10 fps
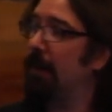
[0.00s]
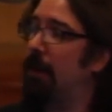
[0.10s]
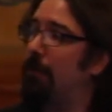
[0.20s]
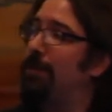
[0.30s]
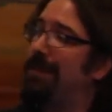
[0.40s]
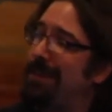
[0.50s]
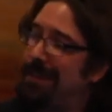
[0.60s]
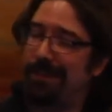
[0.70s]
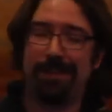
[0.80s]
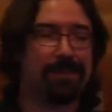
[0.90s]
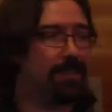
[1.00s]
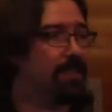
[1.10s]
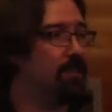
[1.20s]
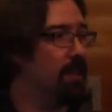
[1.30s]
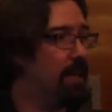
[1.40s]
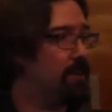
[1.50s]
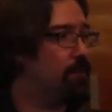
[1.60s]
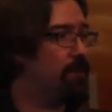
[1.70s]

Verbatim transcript: Uh, but then you get things like select,